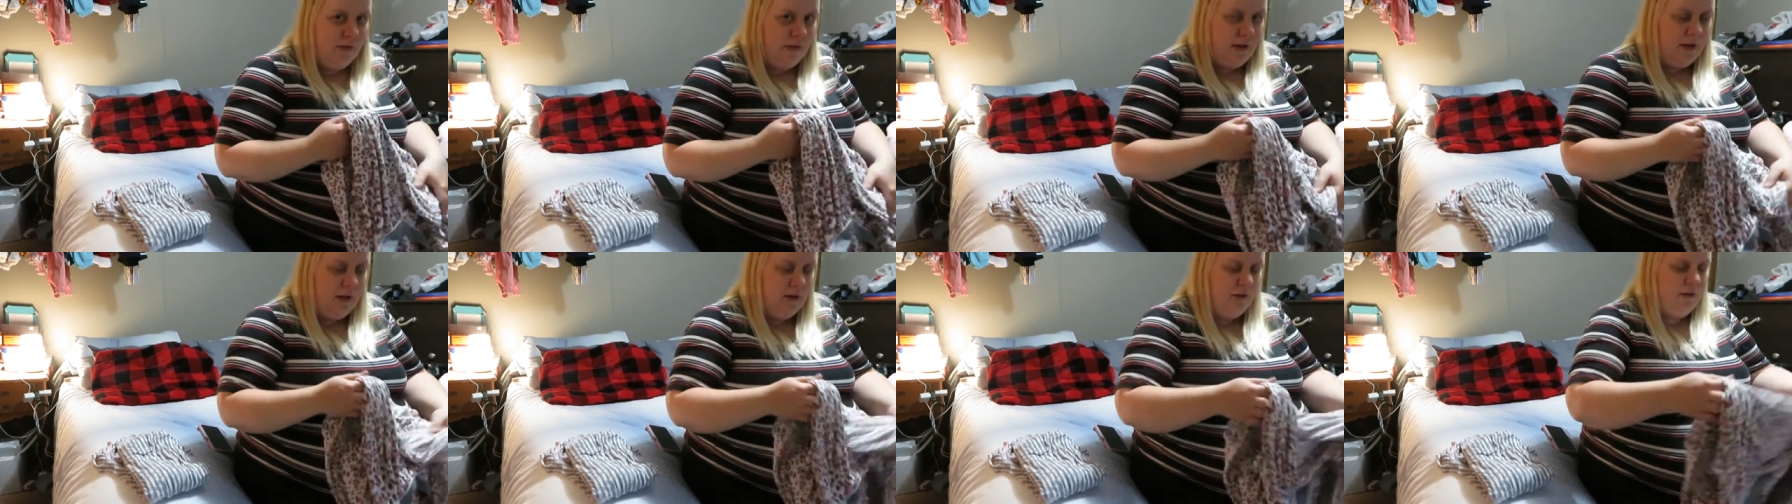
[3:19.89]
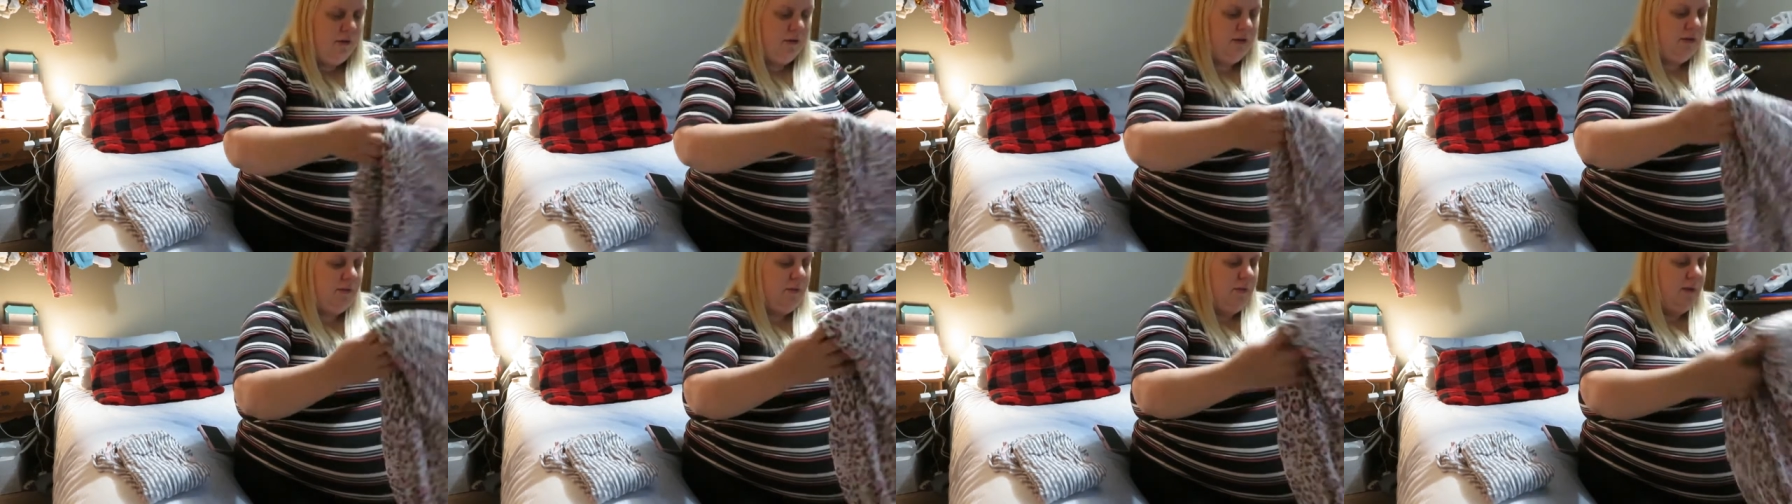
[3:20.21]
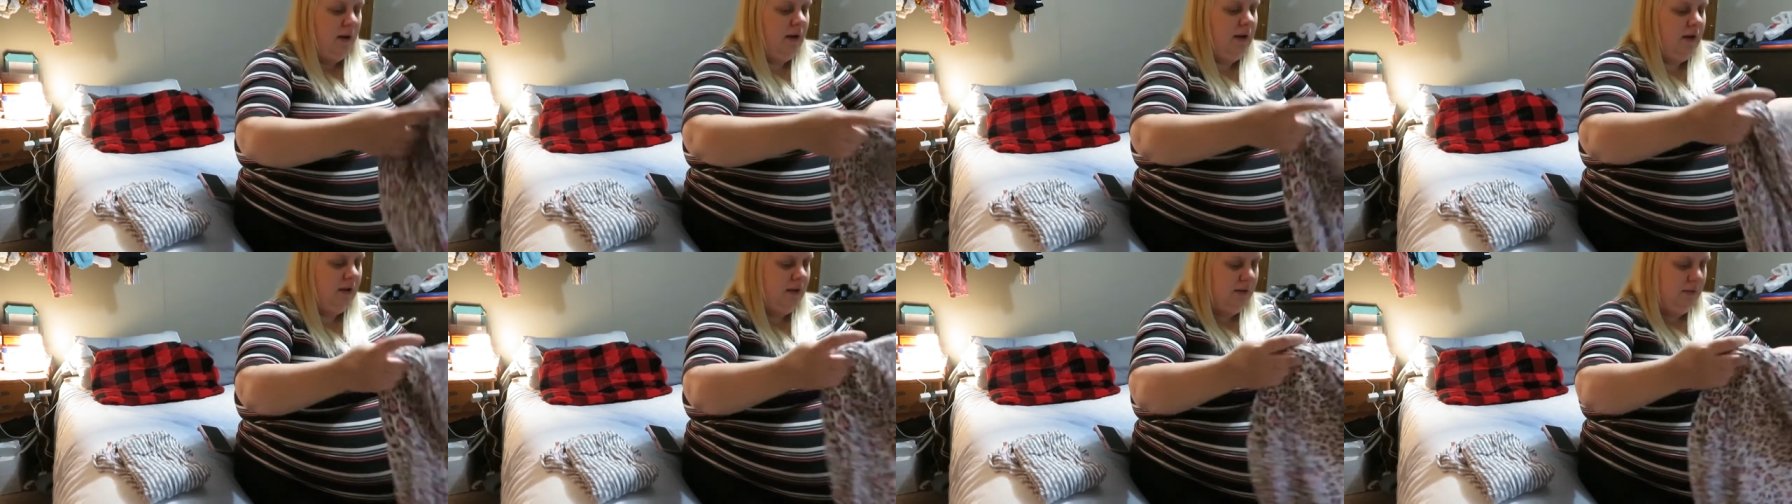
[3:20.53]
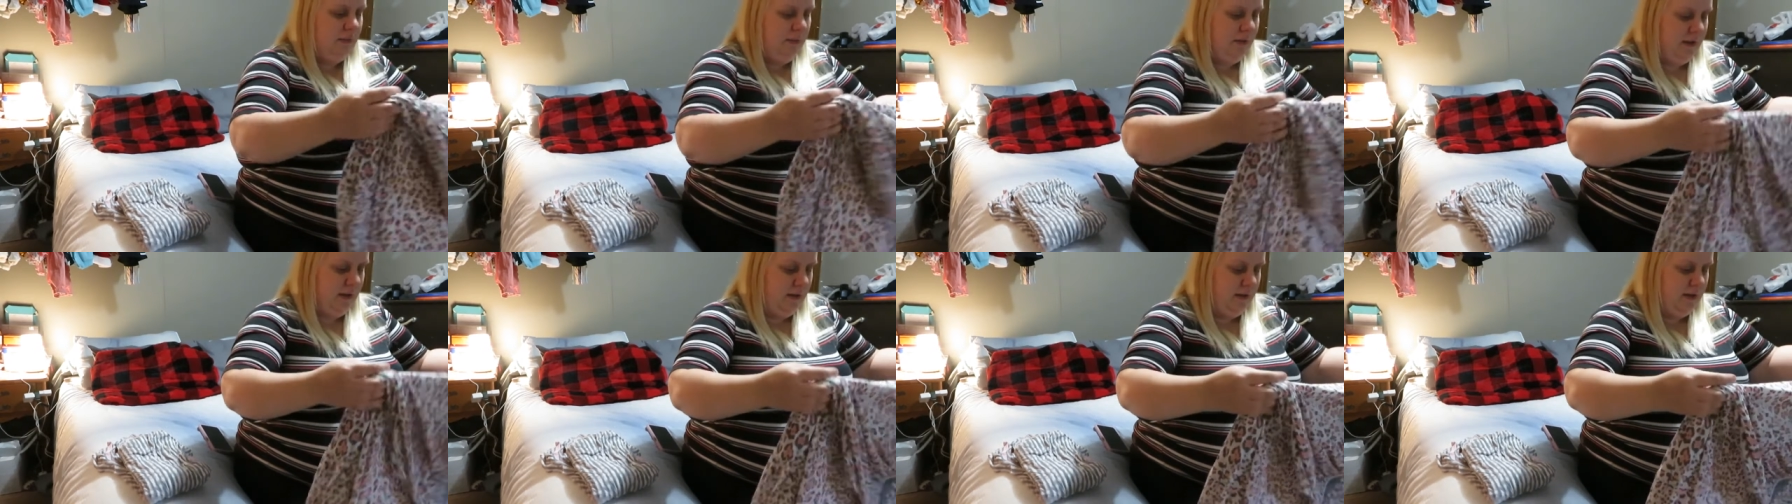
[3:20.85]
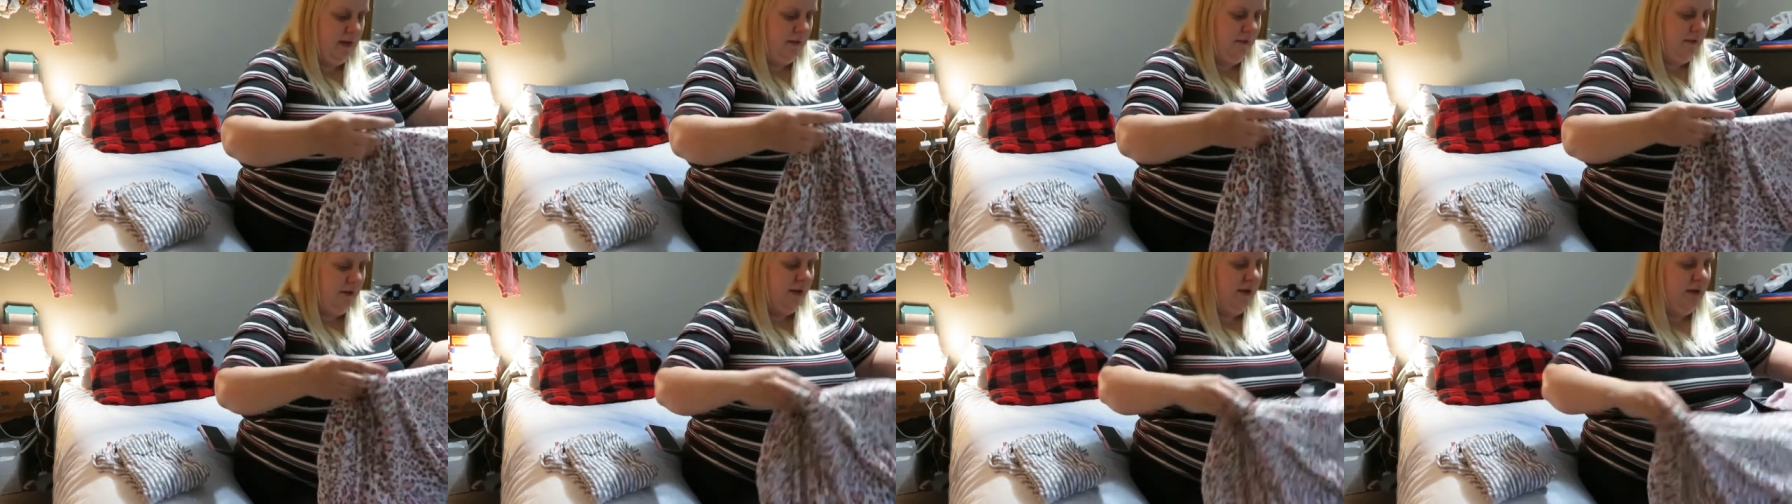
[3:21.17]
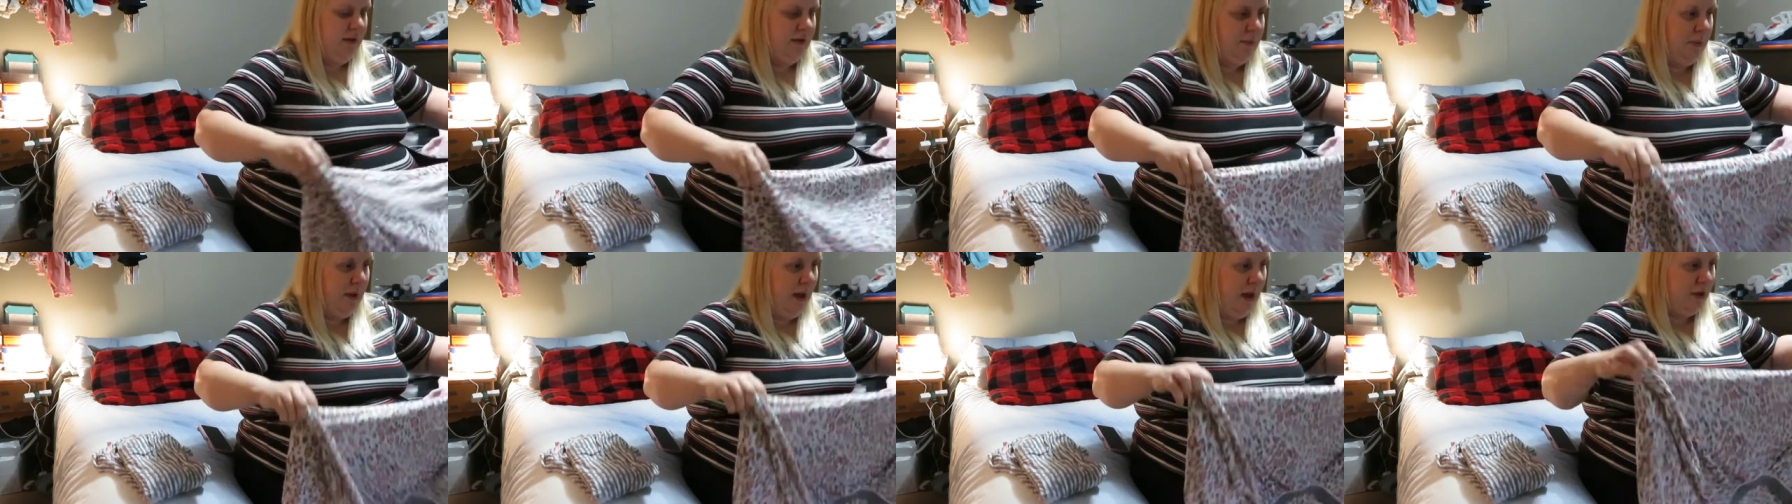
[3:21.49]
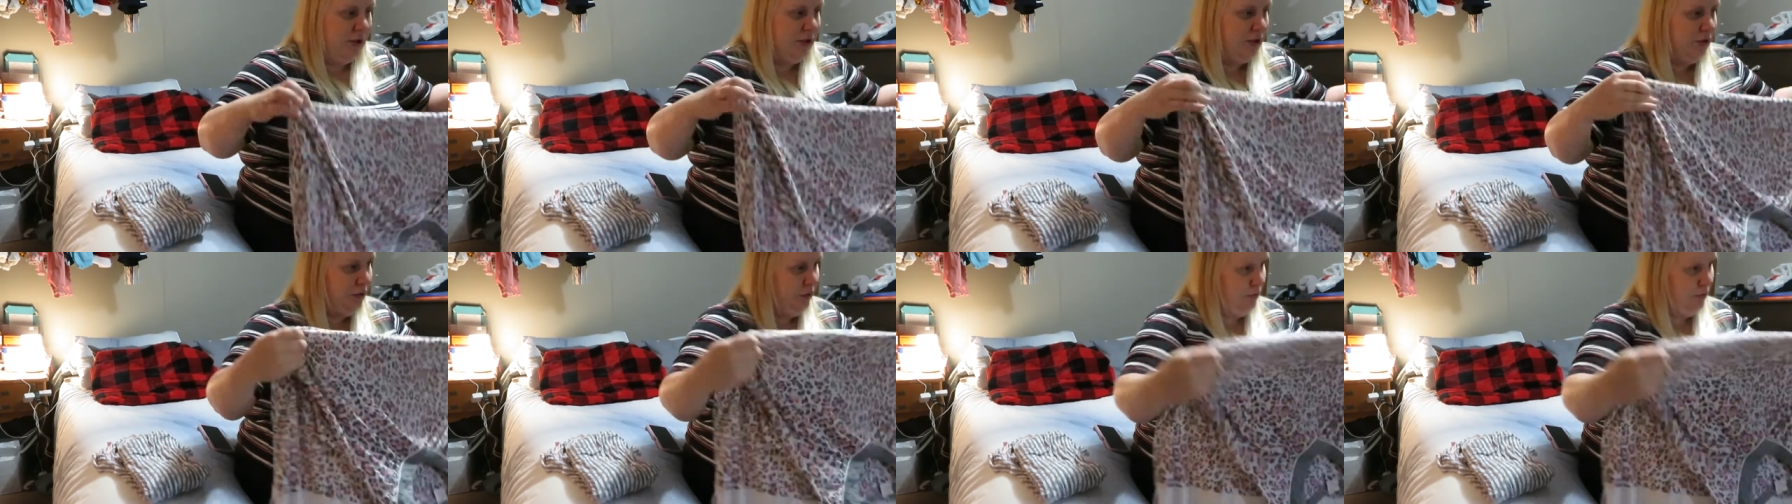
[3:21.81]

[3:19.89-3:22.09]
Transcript: videos to be honest because everything's packed